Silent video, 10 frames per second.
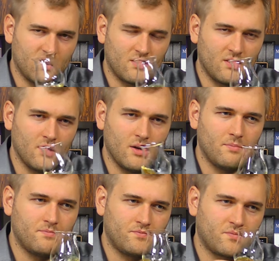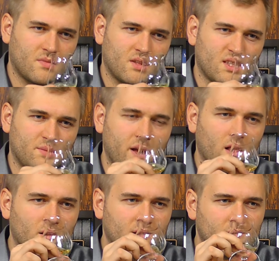the the the
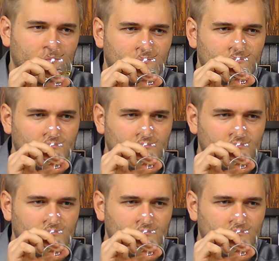smell is